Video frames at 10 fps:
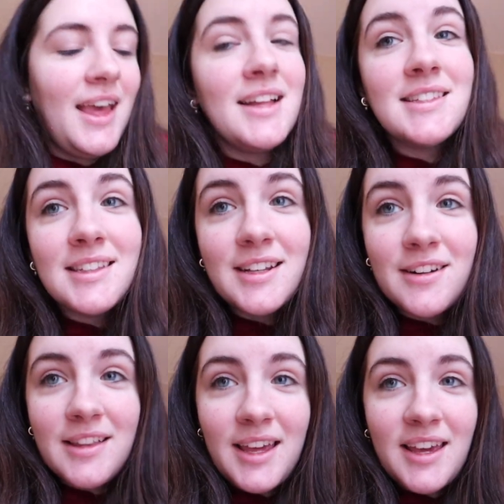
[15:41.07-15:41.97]
It's
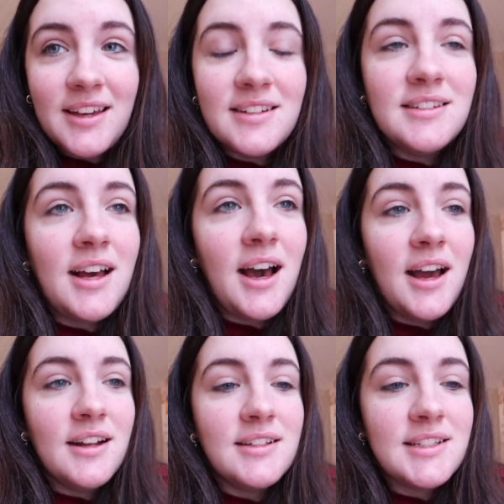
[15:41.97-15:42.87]
literally
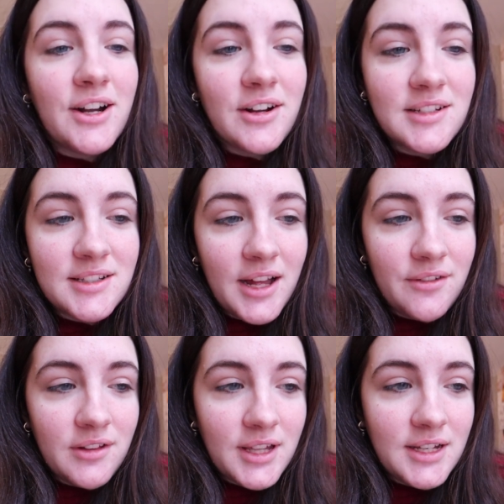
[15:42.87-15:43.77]
not a Sarah
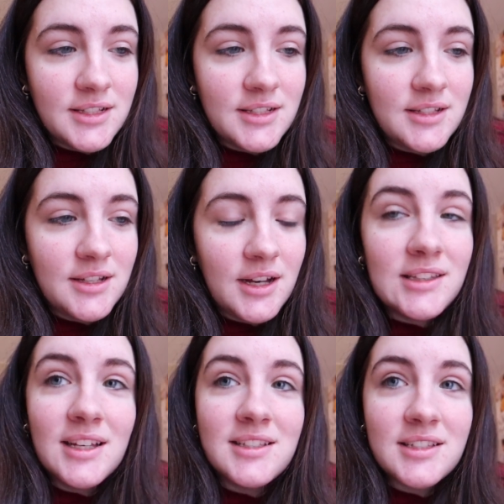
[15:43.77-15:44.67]
Sutton release
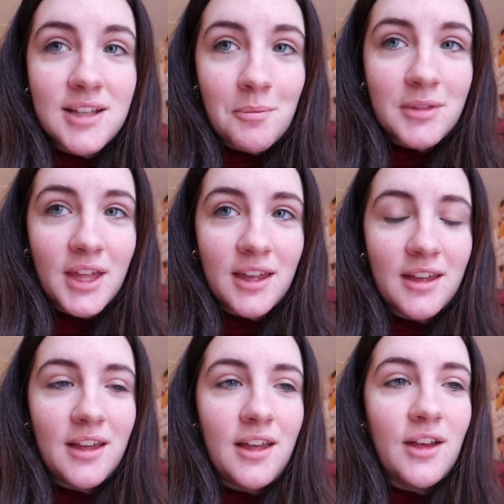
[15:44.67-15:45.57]
unless
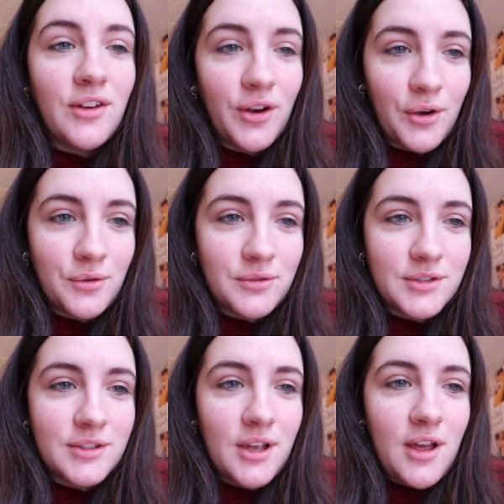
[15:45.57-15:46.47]
something
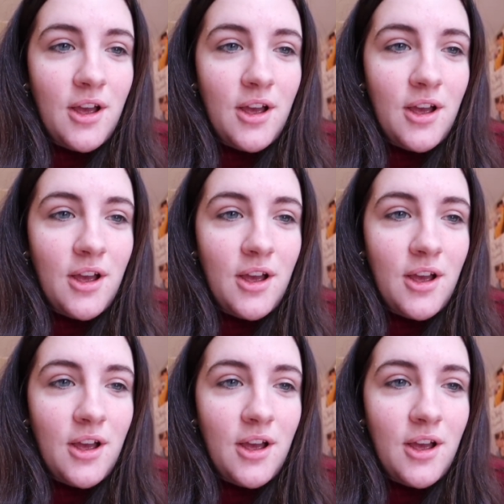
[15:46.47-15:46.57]
goes